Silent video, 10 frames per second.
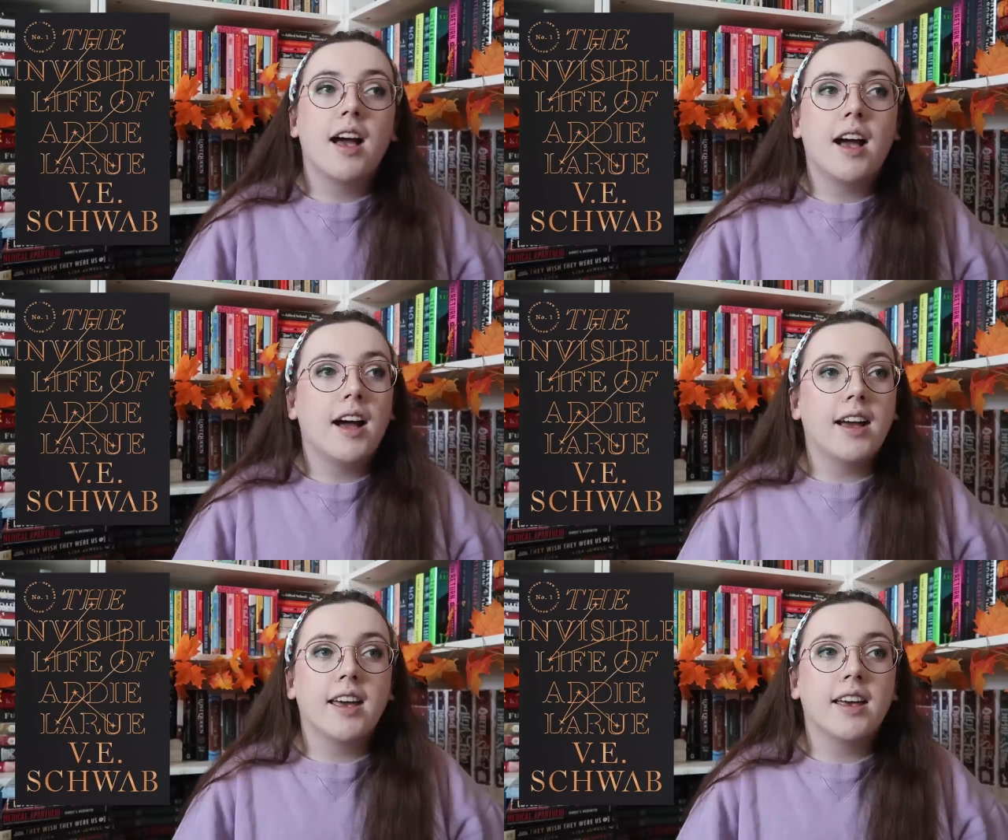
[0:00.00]

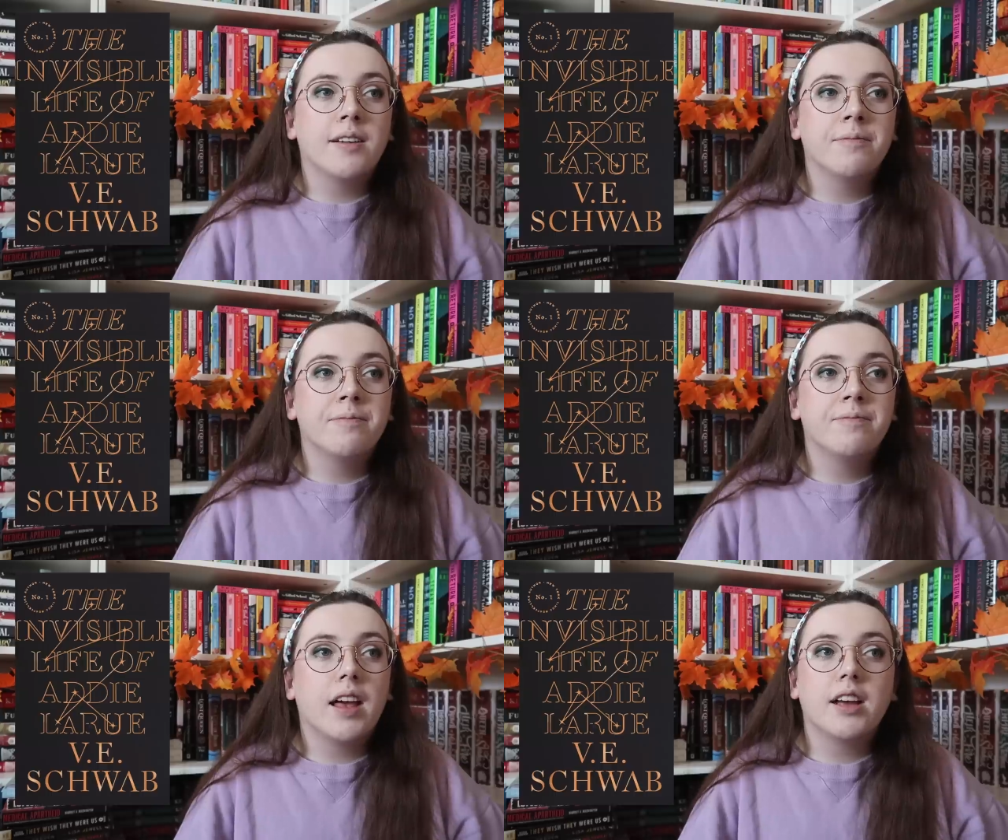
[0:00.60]
I
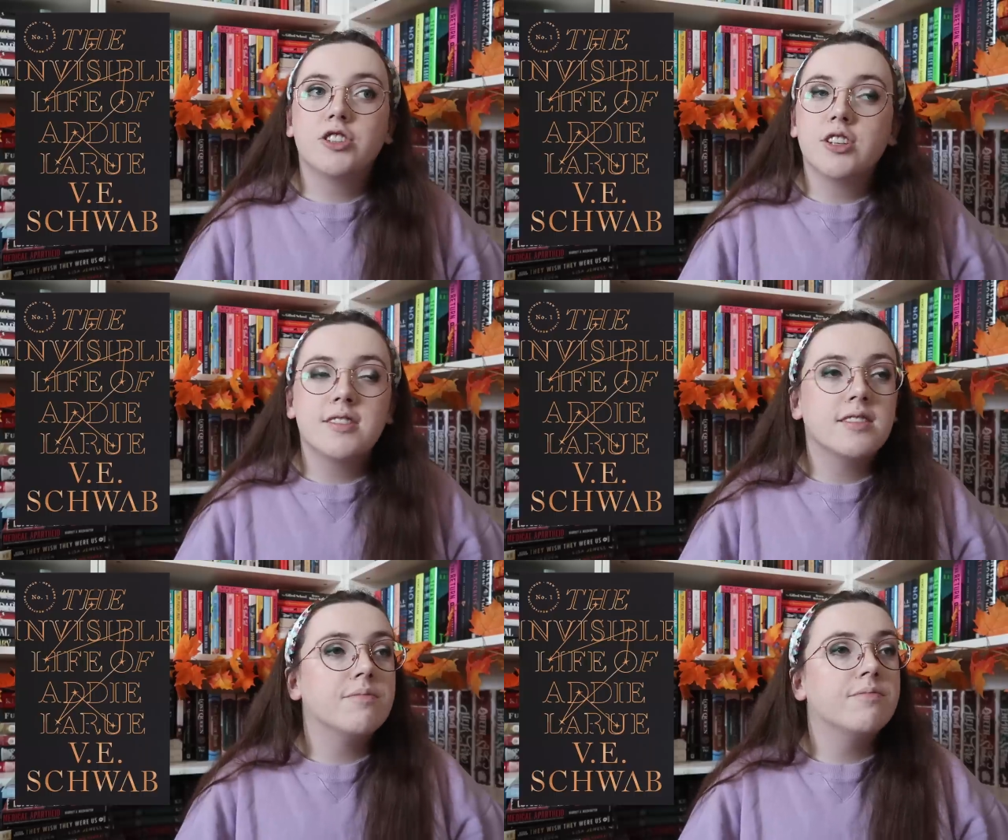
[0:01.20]
I
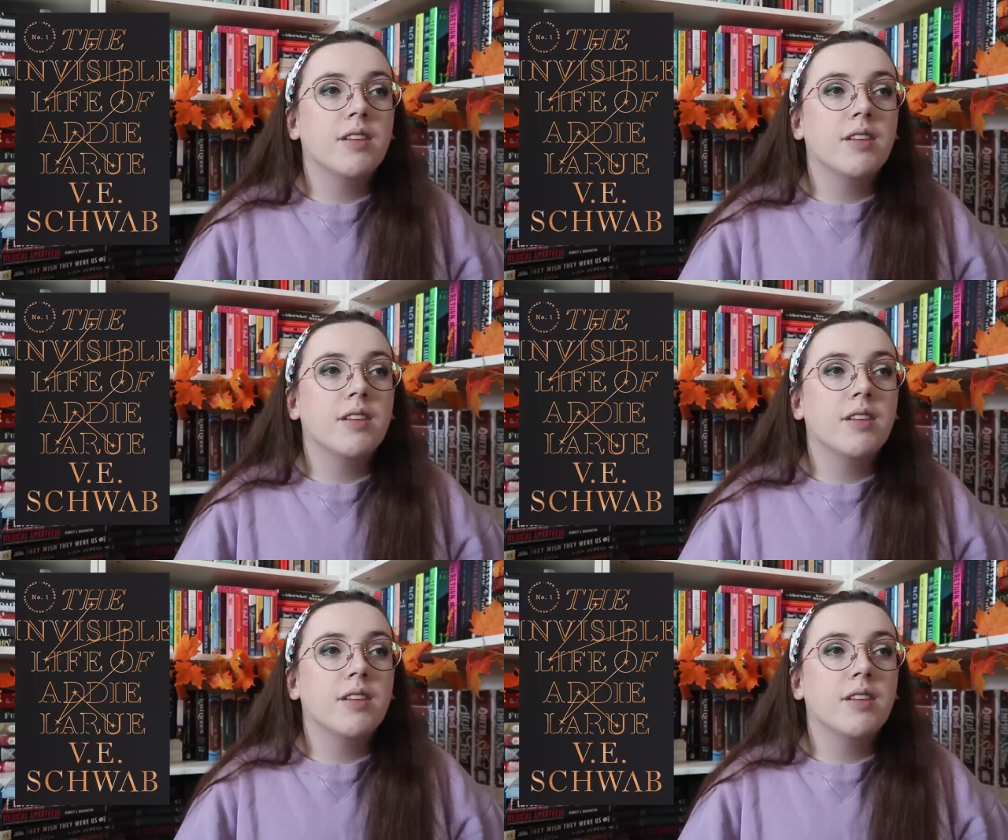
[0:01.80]
just,